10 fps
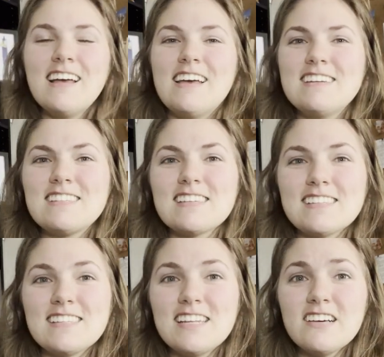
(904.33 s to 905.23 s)
is
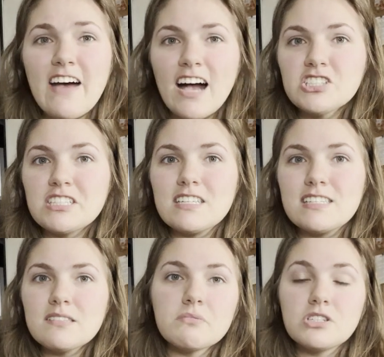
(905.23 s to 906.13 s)
City of
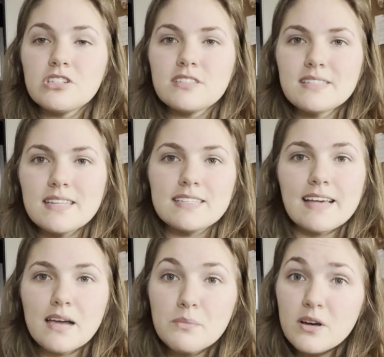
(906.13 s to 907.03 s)
Ashes, which is the
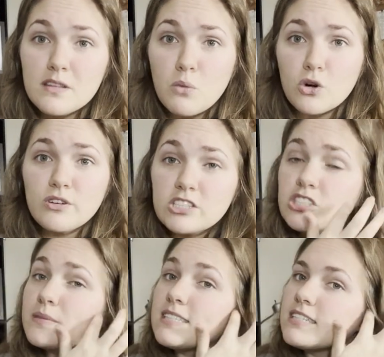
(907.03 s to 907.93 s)
second book in the Mortal
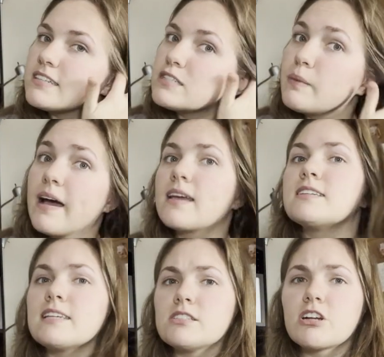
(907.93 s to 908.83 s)
Instrument series by
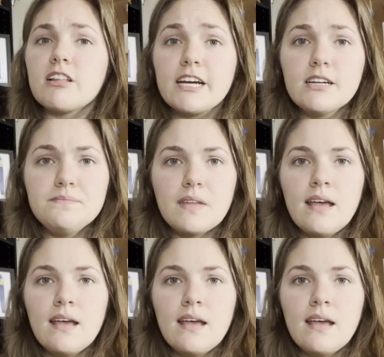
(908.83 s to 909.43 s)
Cassandra Clare.